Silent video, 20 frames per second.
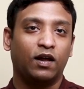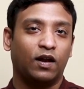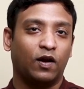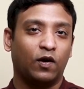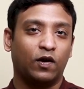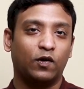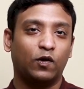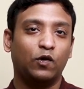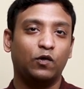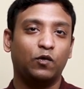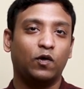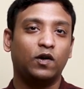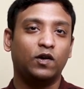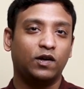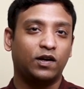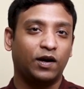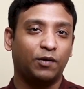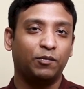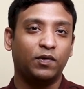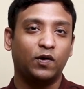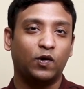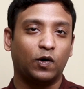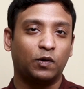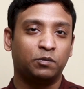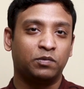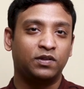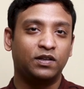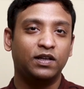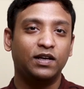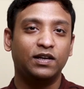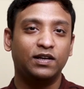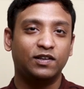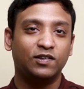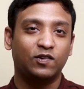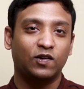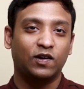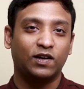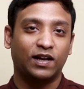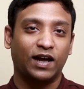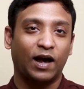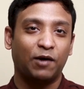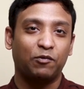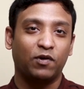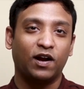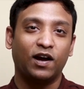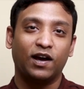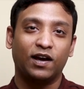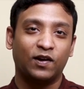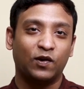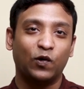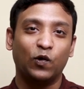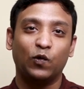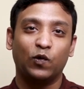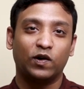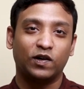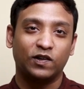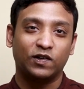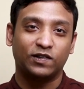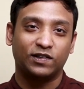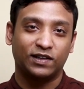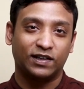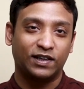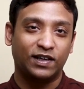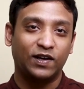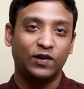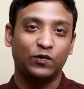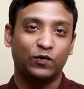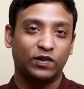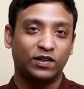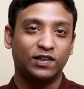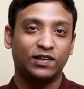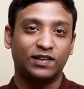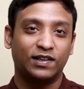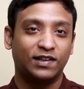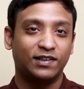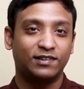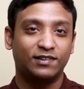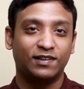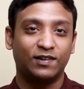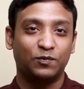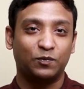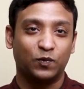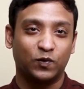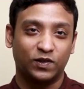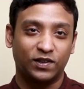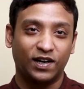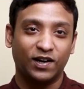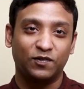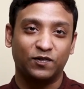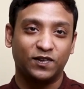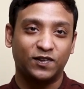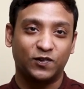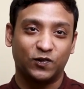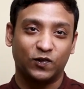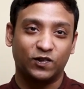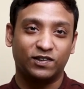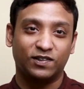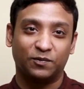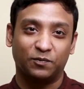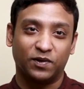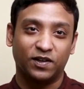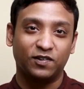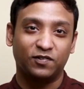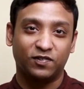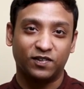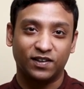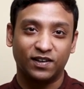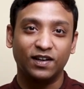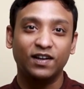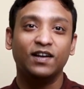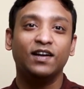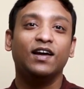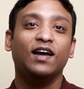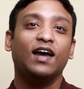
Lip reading: I don't want to commit obscenities on camera. I know what you're thinking, whether there is a mudra which shows the middle finger.